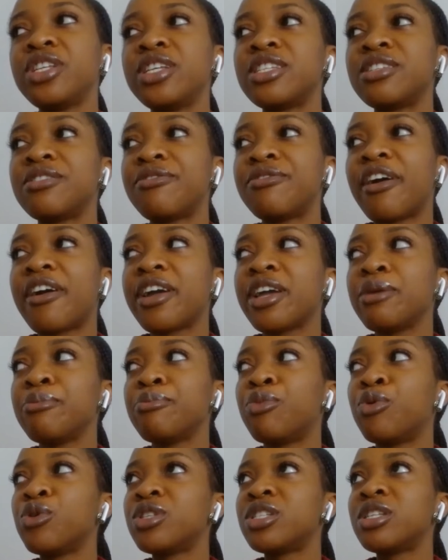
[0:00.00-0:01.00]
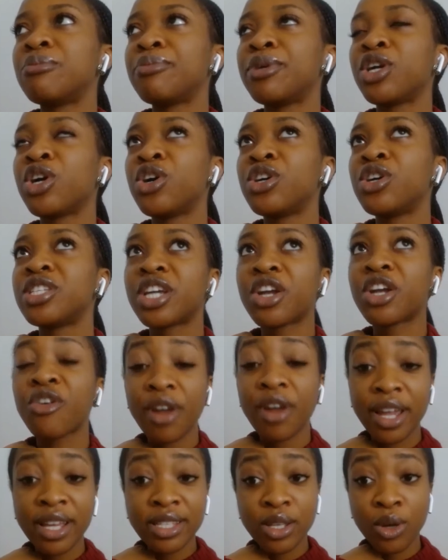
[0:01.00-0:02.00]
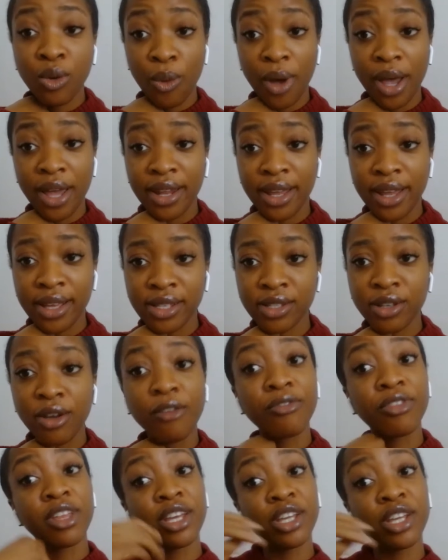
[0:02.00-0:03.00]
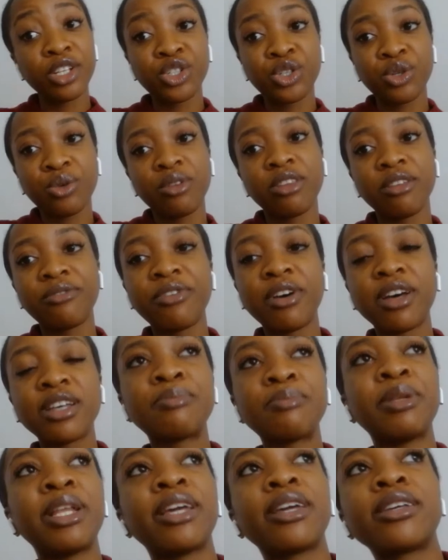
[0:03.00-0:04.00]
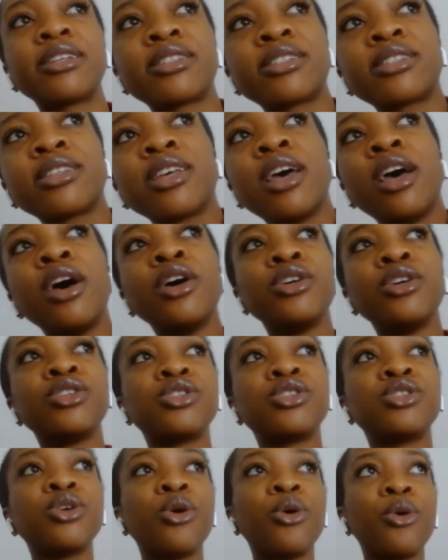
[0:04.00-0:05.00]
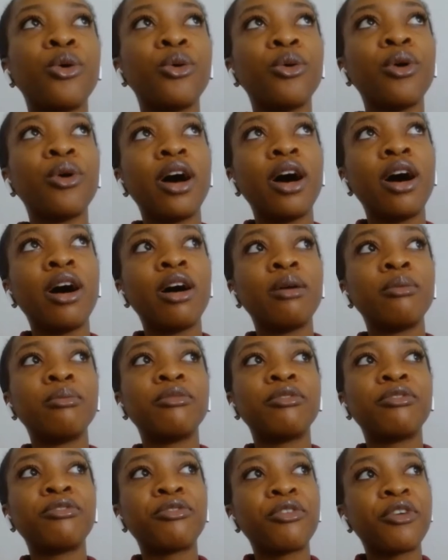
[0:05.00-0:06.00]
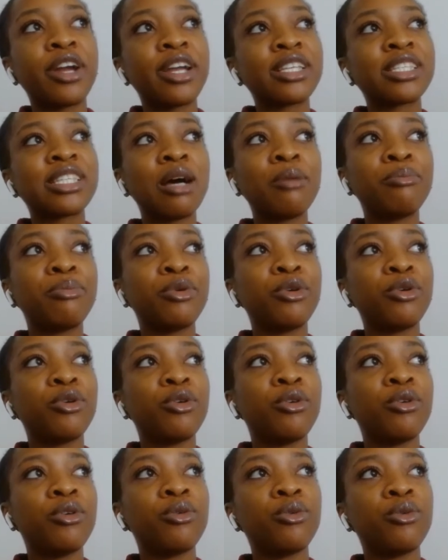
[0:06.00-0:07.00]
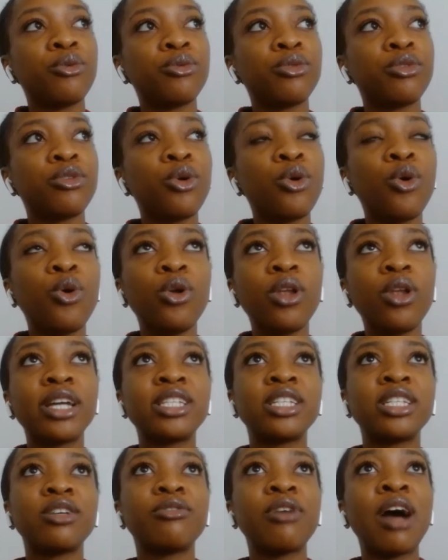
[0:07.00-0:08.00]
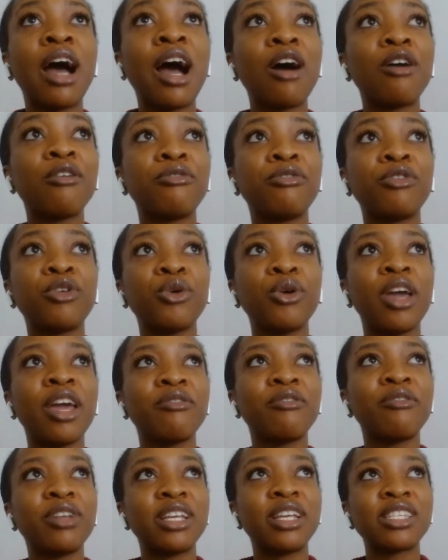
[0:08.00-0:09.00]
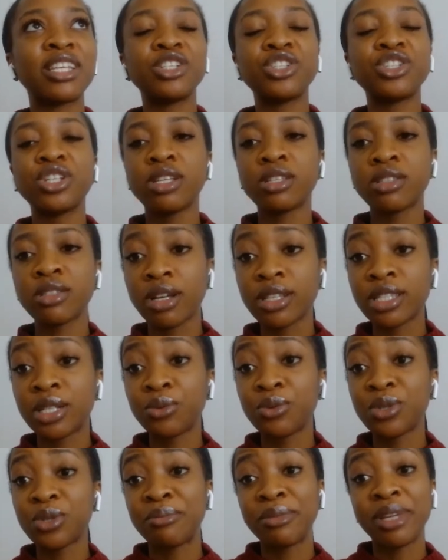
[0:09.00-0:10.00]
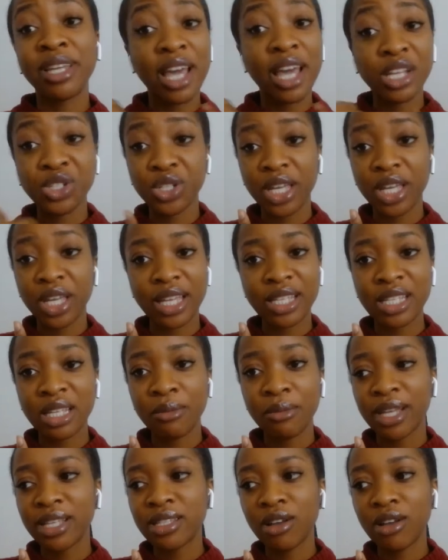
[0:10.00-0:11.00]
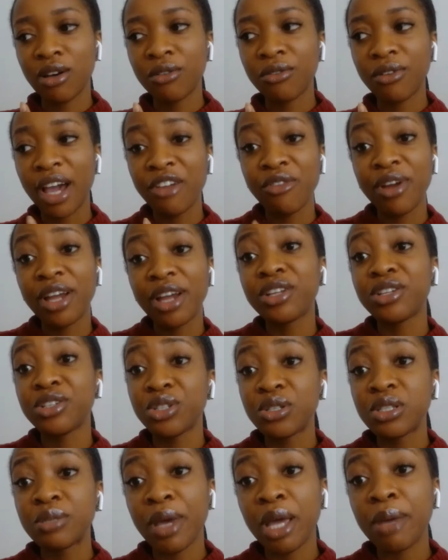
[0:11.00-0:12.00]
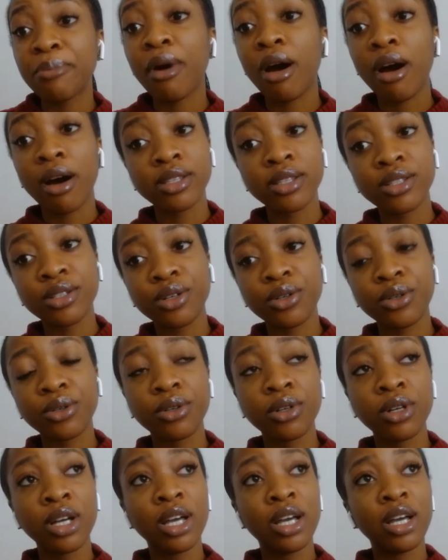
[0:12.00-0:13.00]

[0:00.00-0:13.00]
is very important because it creates awareness of the issue in the first place. So, for example, the whole idea of how Flo Haven essentially started was me educating myself. I read a newspaper article